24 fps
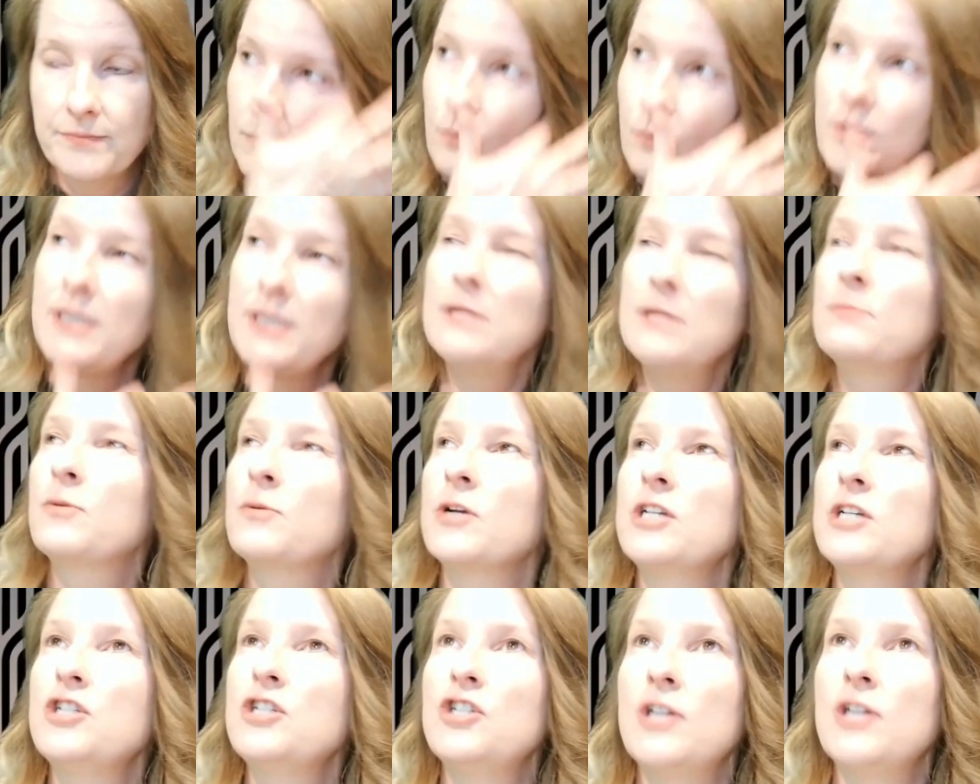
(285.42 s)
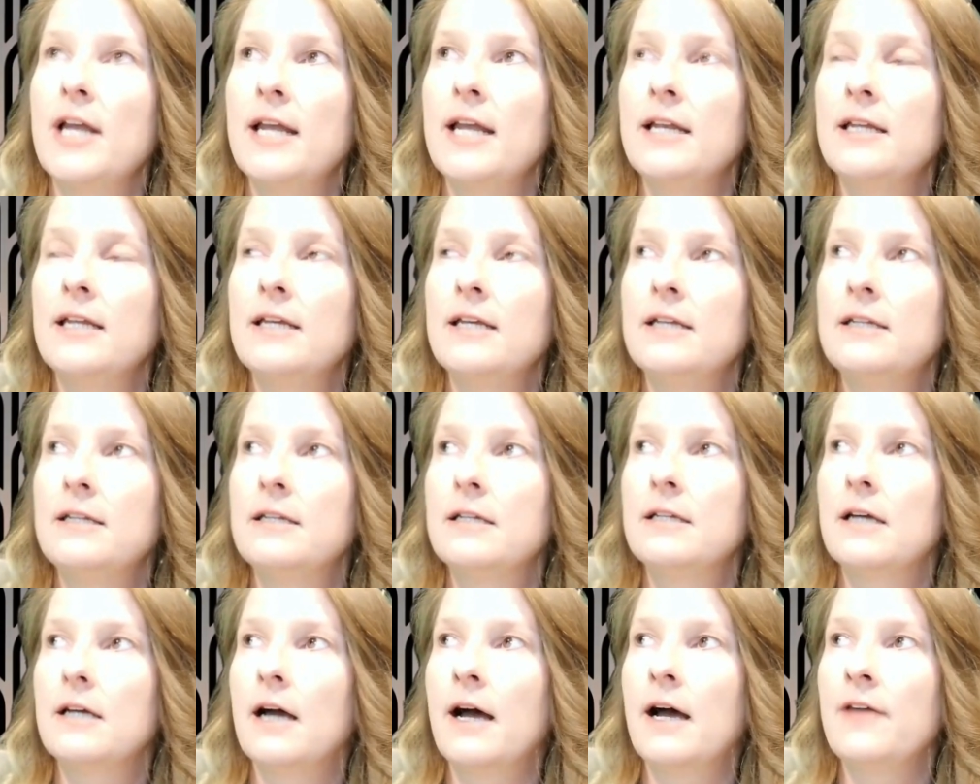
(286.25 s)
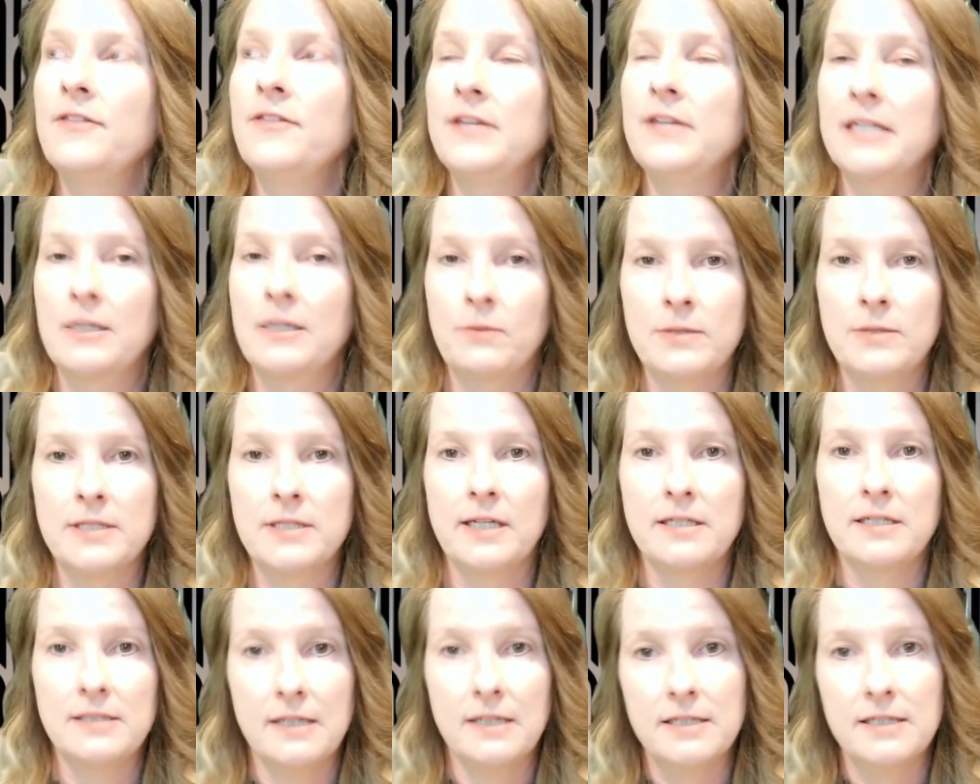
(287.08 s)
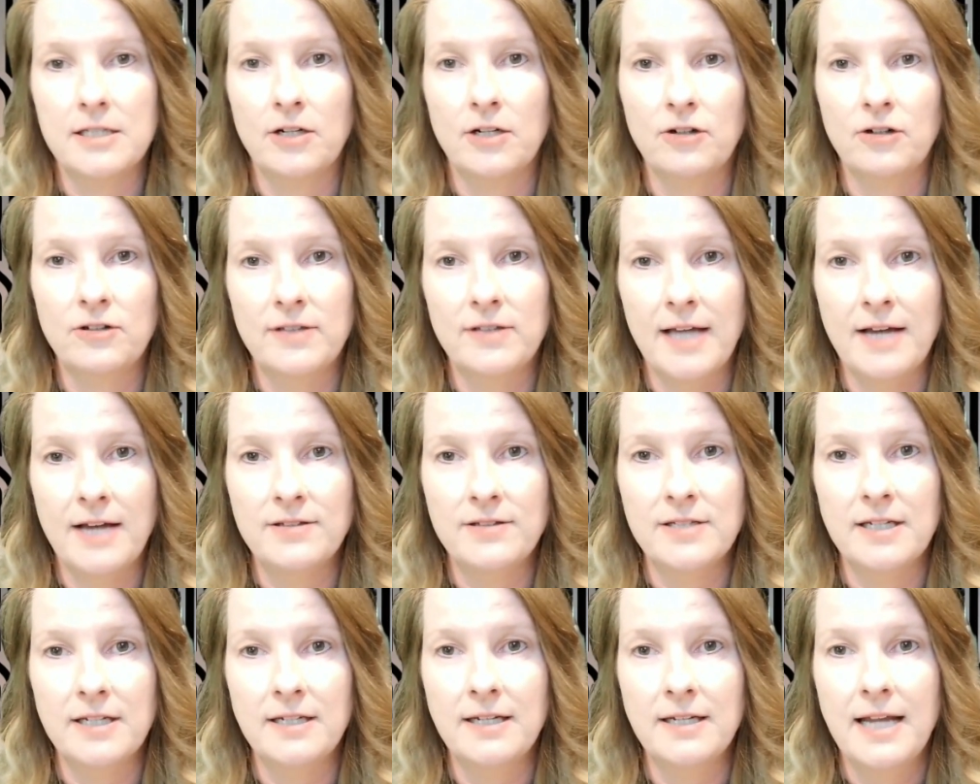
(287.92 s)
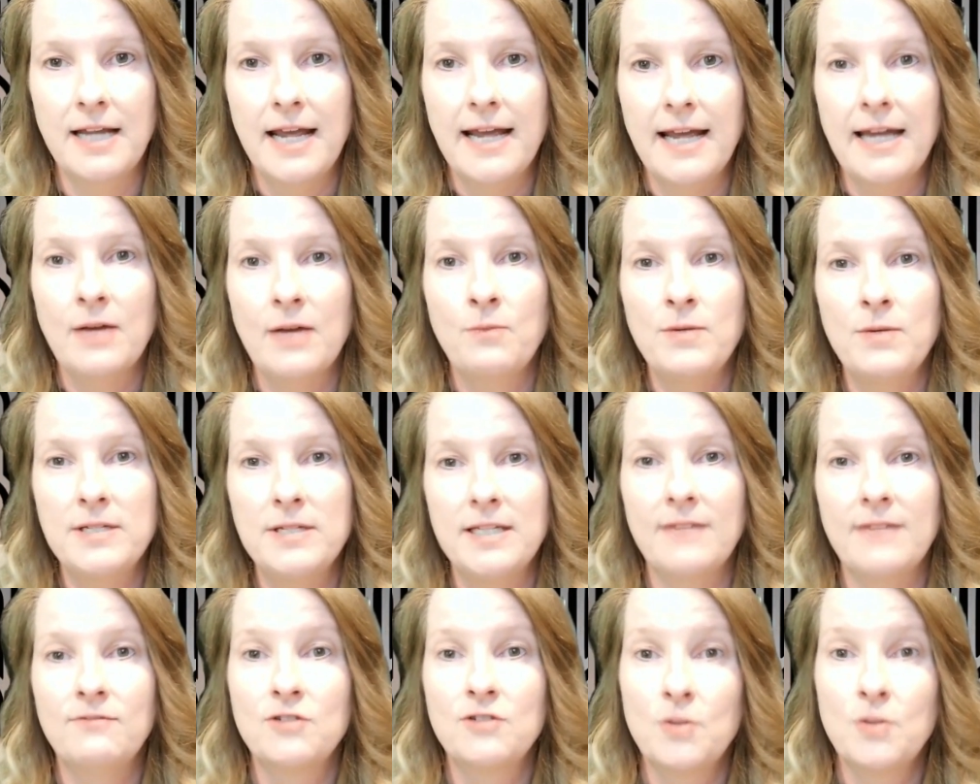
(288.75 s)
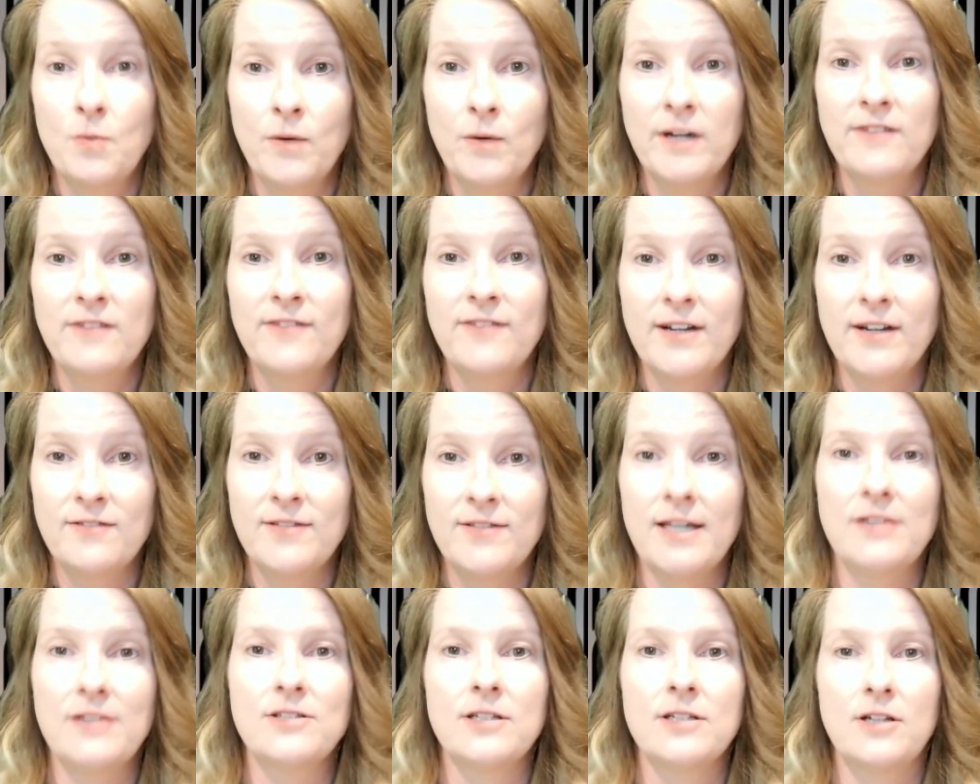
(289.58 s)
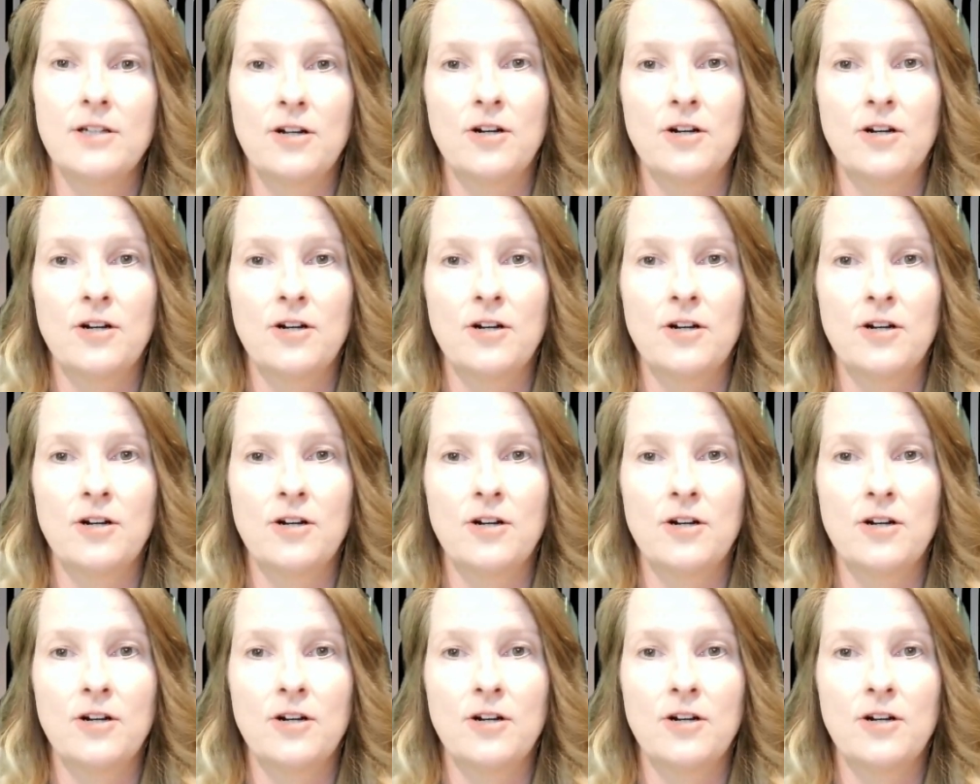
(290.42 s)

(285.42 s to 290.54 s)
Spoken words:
depreciated, I think it was like 600,000, and we saved 25,000 on